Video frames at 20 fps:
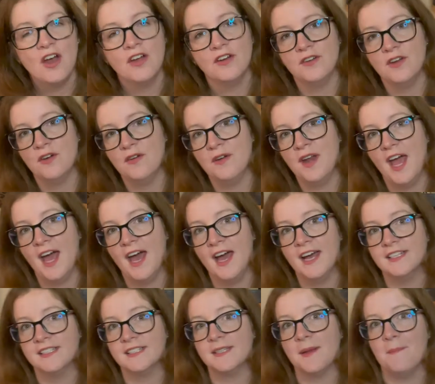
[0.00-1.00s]
known
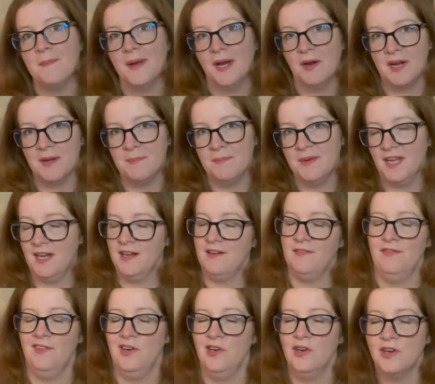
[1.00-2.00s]
as Mary
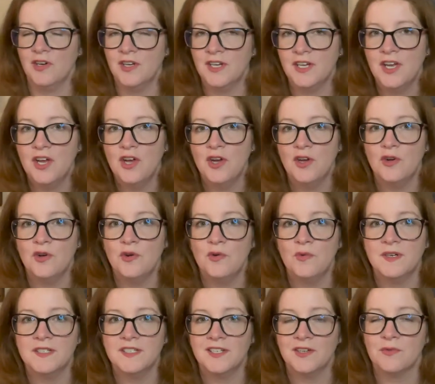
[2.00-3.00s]
Pickford, who
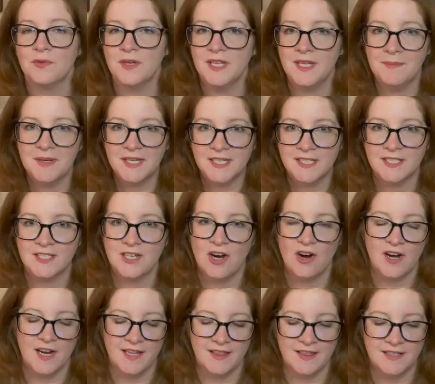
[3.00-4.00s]
was a really big
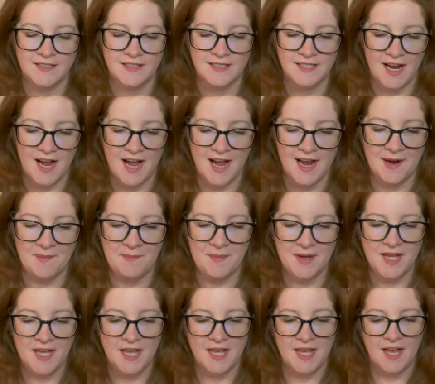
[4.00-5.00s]
star at this time.
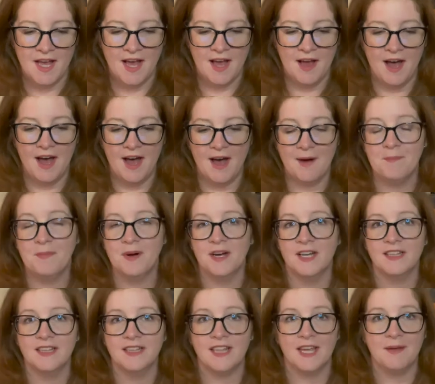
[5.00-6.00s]
But they